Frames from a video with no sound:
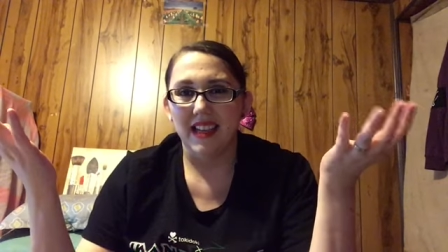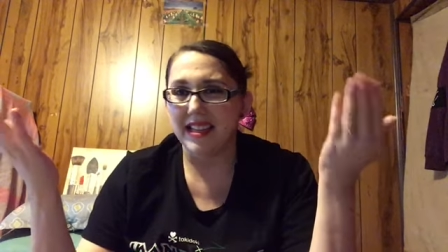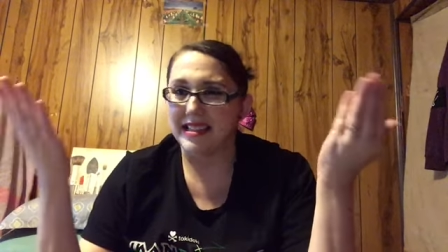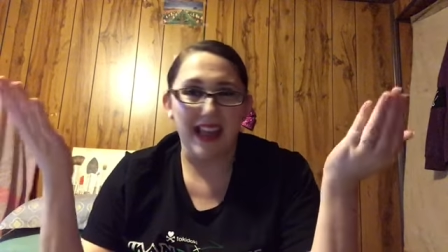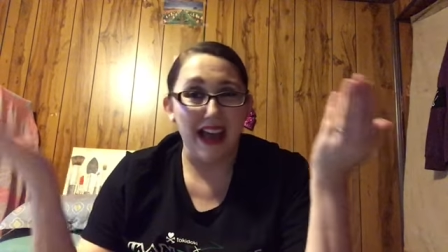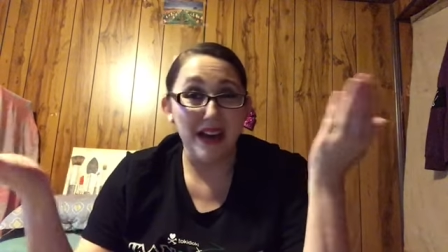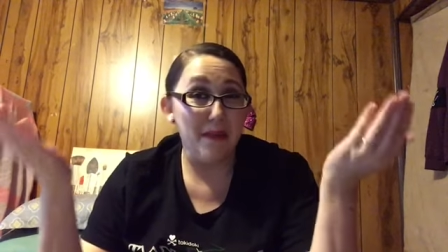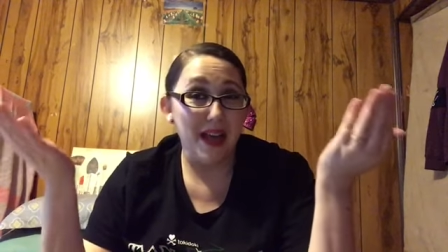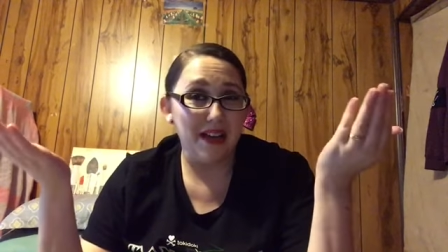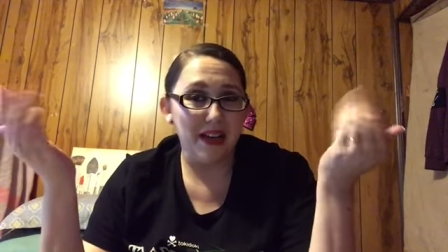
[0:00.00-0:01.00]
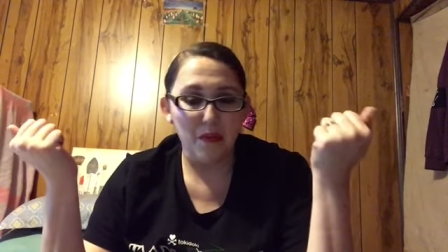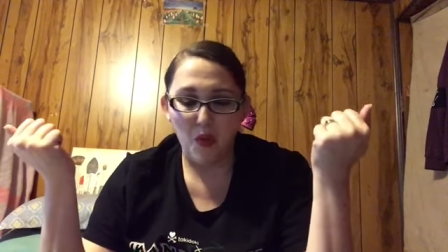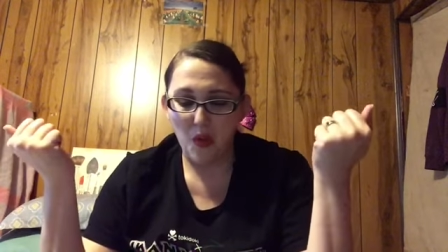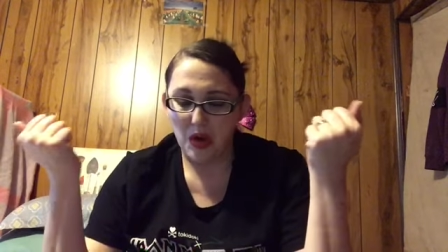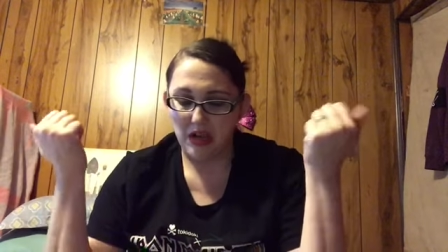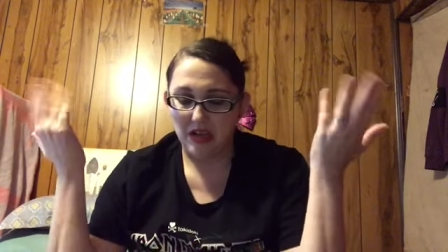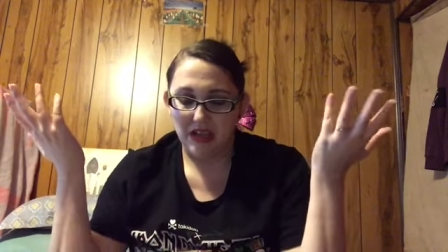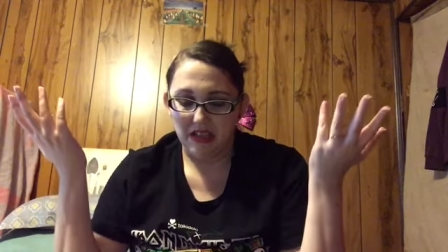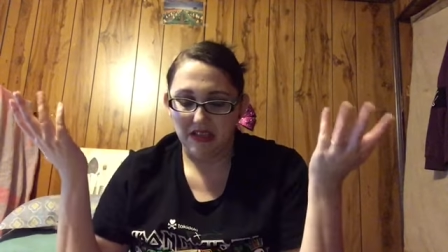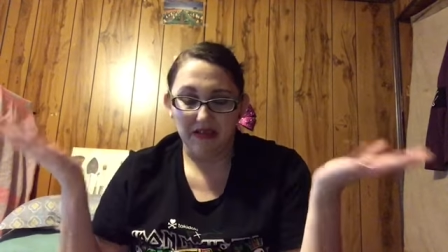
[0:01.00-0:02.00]
excited about anymore
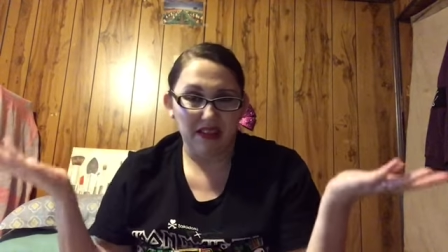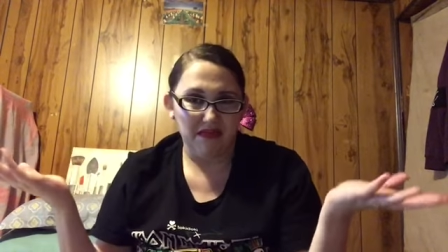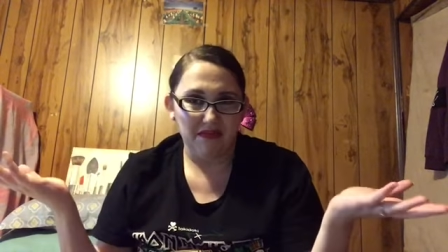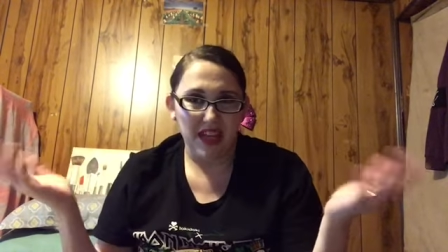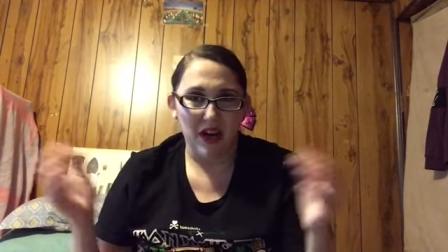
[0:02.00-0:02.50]
you